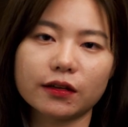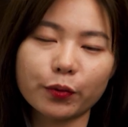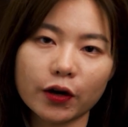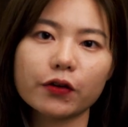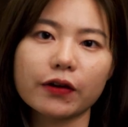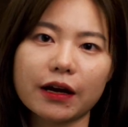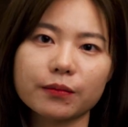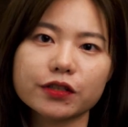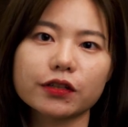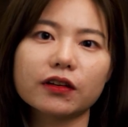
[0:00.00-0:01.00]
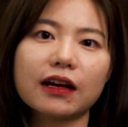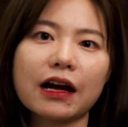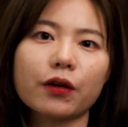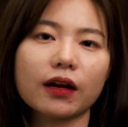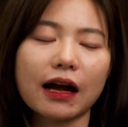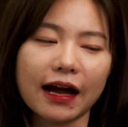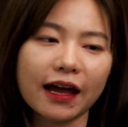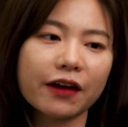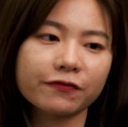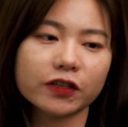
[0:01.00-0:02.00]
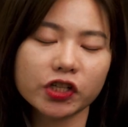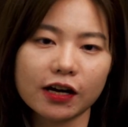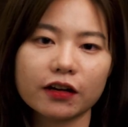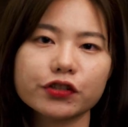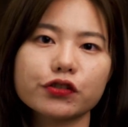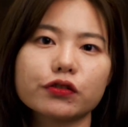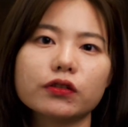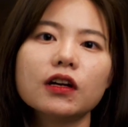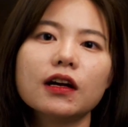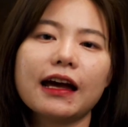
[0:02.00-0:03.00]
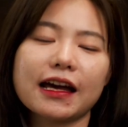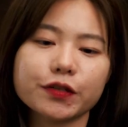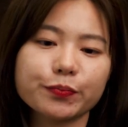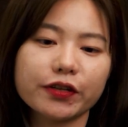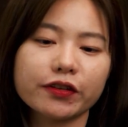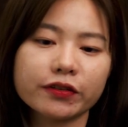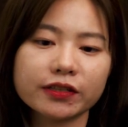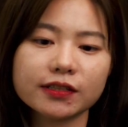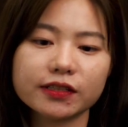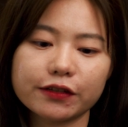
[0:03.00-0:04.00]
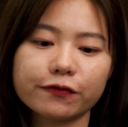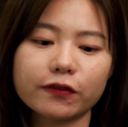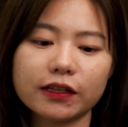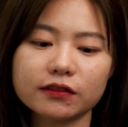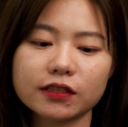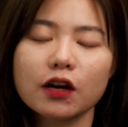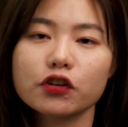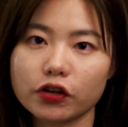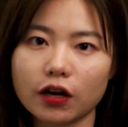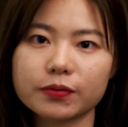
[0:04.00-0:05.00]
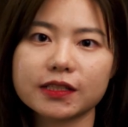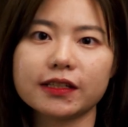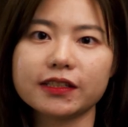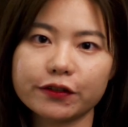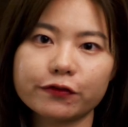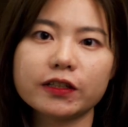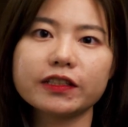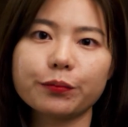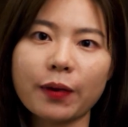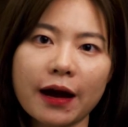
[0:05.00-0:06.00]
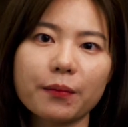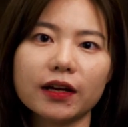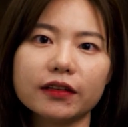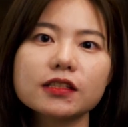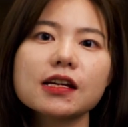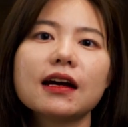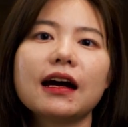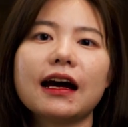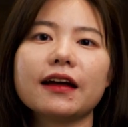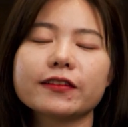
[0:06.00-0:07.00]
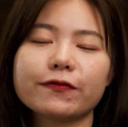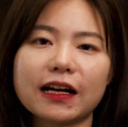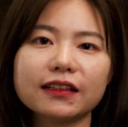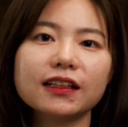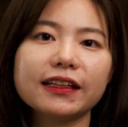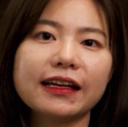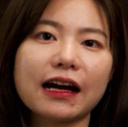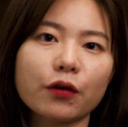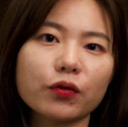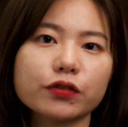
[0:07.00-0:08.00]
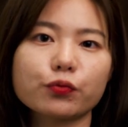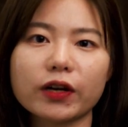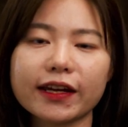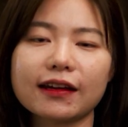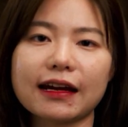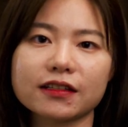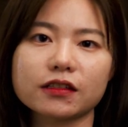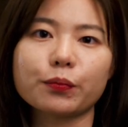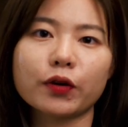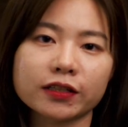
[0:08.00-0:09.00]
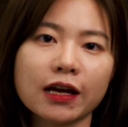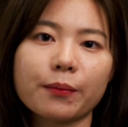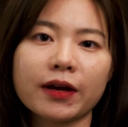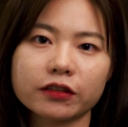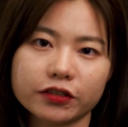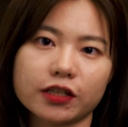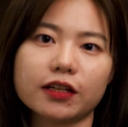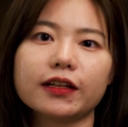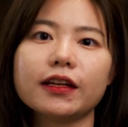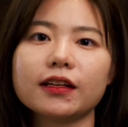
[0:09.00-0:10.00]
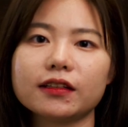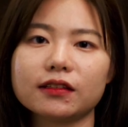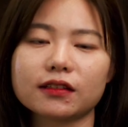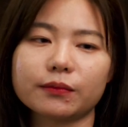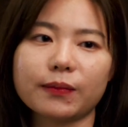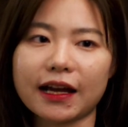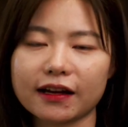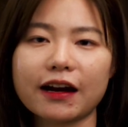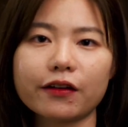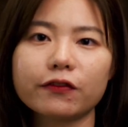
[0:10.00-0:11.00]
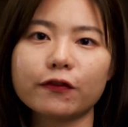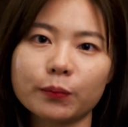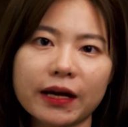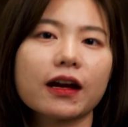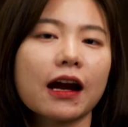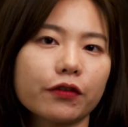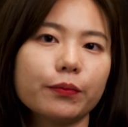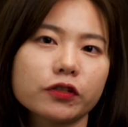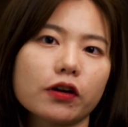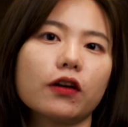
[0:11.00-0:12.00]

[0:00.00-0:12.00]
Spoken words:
program, so I have a chance to experience different jobs in different departments. And finally, I was working as a product manager for my current